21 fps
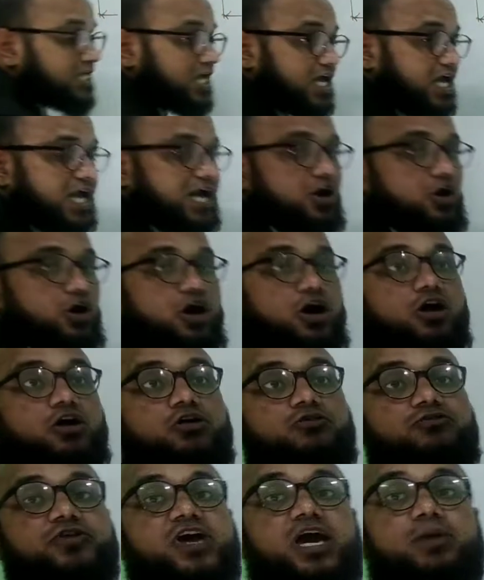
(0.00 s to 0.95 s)
second
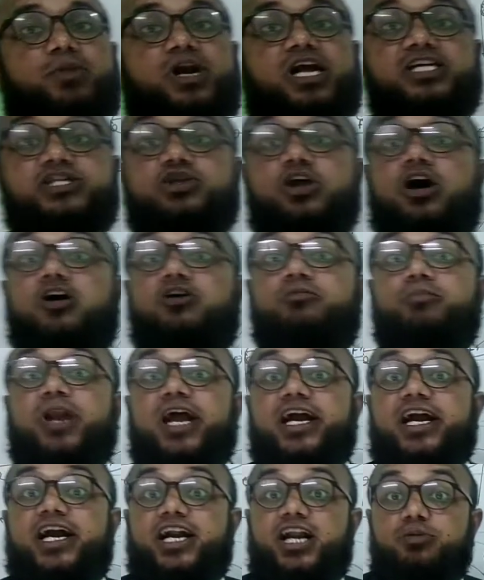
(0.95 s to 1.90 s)
law of Kepler's law of
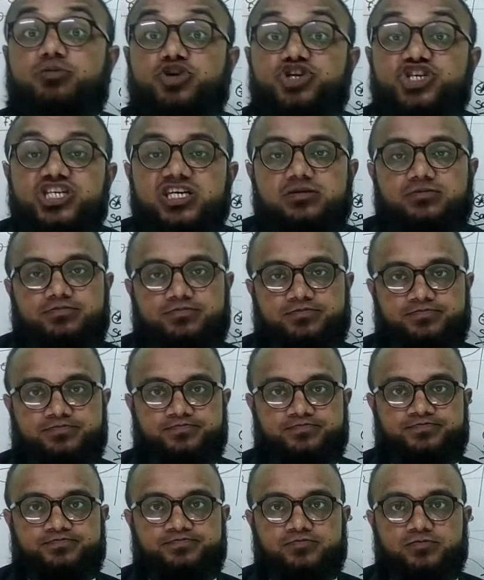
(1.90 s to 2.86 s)
planetary motion.
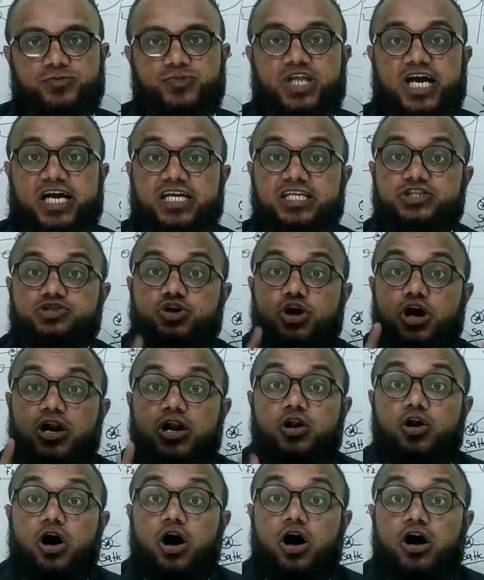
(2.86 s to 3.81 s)
That is
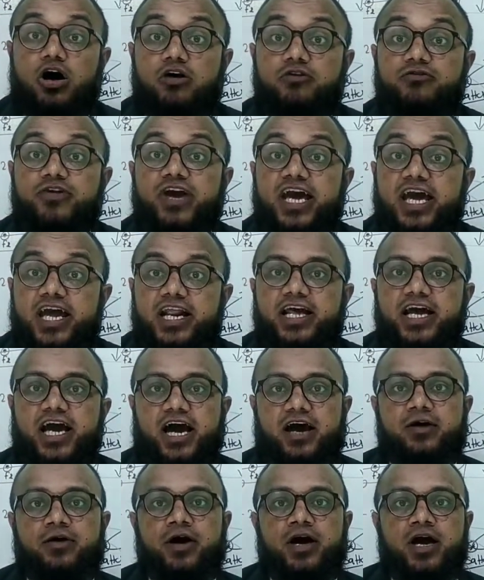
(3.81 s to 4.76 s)
called law of
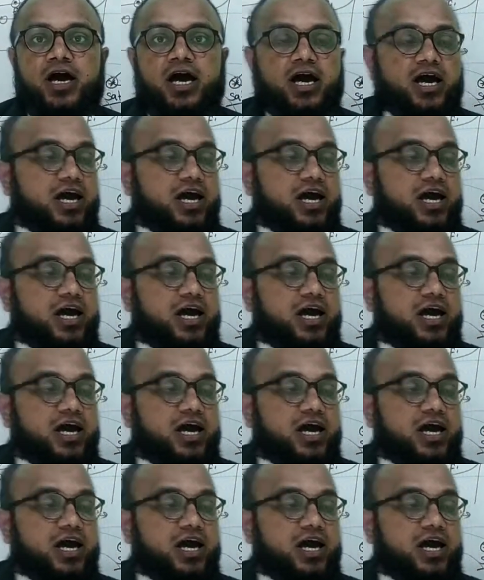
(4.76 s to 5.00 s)
area.